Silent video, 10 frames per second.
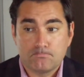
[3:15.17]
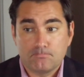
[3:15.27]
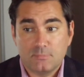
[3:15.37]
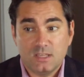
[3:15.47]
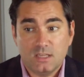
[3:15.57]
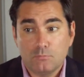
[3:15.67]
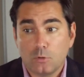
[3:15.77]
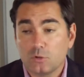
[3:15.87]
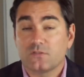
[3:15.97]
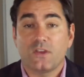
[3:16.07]
the
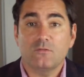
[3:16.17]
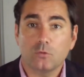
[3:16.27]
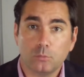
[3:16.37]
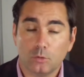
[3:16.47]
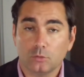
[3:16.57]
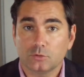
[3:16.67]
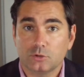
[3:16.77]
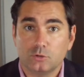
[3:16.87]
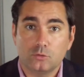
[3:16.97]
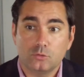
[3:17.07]
most favorable
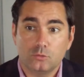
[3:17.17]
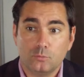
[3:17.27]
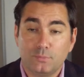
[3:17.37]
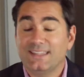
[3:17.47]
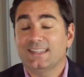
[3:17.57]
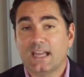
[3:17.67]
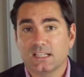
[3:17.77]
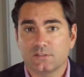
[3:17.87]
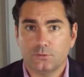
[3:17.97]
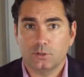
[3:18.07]
to being
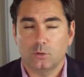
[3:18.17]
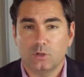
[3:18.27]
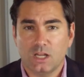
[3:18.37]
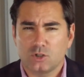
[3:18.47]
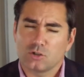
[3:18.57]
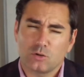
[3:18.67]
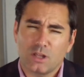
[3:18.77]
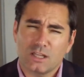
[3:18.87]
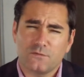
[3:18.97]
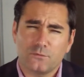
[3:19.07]
asked for a donation? So
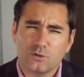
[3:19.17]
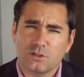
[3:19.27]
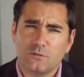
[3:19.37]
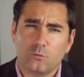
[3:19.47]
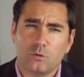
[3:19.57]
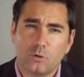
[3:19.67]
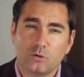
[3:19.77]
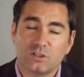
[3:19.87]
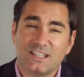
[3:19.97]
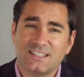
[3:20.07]
that's first and
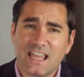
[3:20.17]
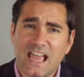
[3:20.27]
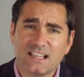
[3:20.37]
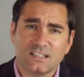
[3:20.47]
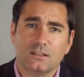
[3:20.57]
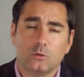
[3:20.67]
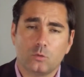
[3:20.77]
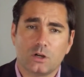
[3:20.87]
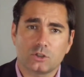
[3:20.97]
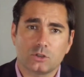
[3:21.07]
foremost, is asking the
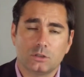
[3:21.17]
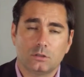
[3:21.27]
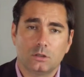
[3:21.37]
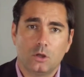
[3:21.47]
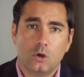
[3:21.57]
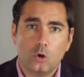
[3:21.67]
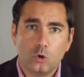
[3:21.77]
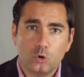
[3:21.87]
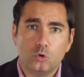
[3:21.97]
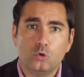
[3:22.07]
question,
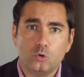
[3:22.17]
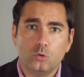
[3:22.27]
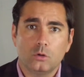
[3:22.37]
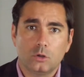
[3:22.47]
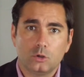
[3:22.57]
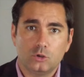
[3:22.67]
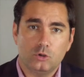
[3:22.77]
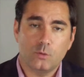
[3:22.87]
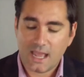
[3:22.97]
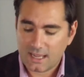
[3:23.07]
who do
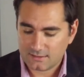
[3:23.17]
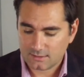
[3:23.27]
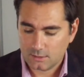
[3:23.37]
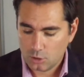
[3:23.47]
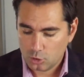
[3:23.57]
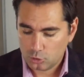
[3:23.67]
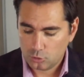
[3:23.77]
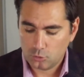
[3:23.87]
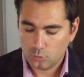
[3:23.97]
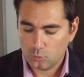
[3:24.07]
you ask
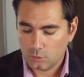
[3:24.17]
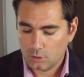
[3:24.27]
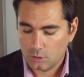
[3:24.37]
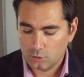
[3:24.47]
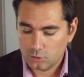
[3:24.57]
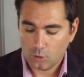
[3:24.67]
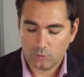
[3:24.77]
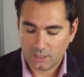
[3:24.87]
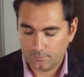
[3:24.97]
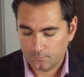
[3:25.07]
to
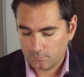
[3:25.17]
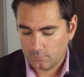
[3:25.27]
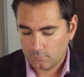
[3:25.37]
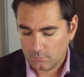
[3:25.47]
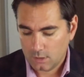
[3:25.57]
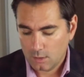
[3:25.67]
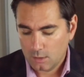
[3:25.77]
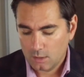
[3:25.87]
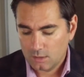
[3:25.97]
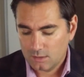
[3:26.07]
donate?
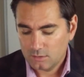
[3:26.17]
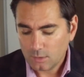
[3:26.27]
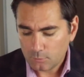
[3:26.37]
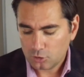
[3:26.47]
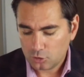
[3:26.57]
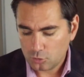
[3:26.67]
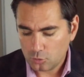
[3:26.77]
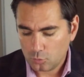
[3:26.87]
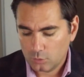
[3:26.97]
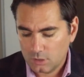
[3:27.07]
Number
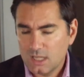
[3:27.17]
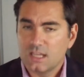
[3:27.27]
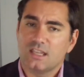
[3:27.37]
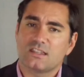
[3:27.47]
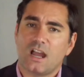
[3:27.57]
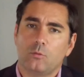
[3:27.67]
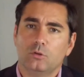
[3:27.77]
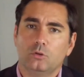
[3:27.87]
2 is I would